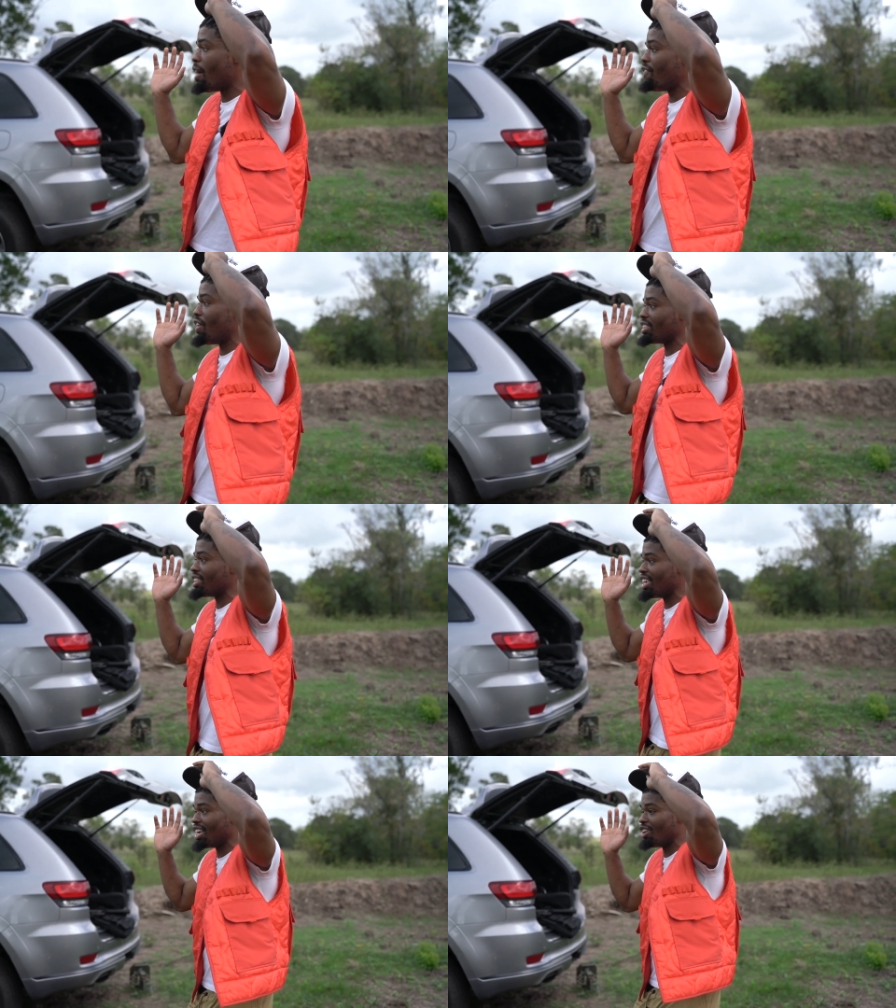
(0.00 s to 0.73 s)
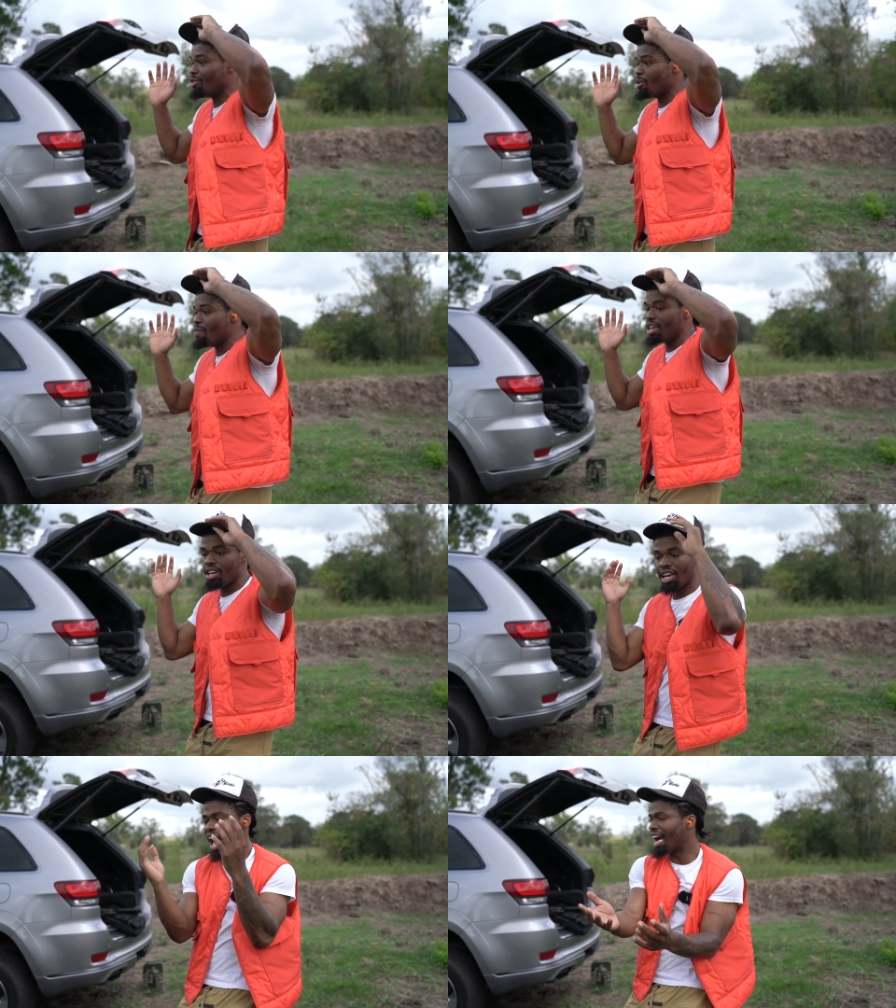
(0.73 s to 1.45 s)
motherfuckers in here for me.
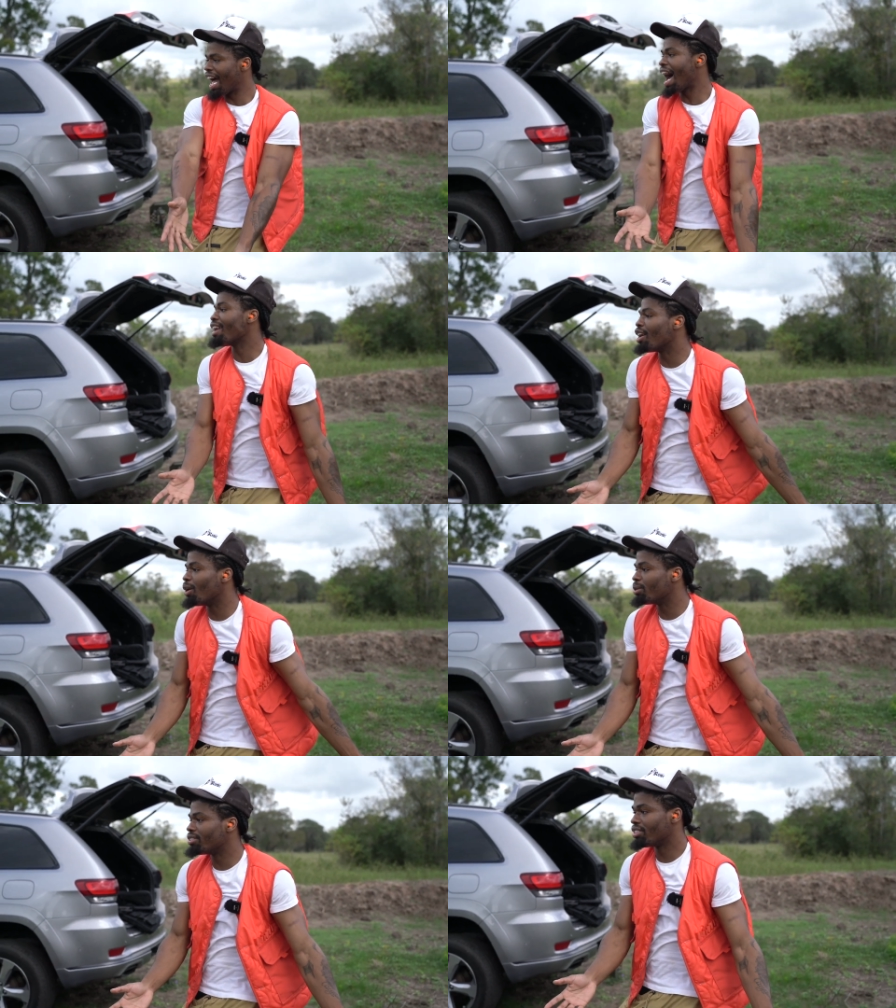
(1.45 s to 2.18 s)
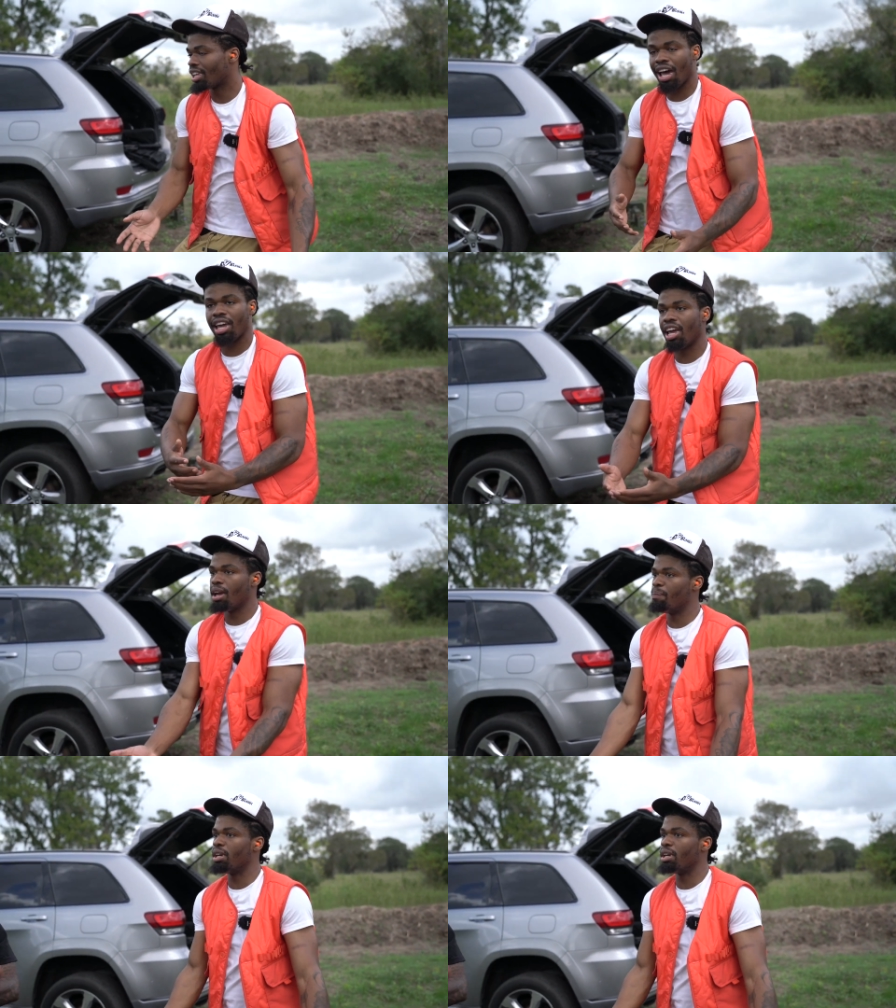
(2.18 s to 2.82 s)
I gotta go. I can't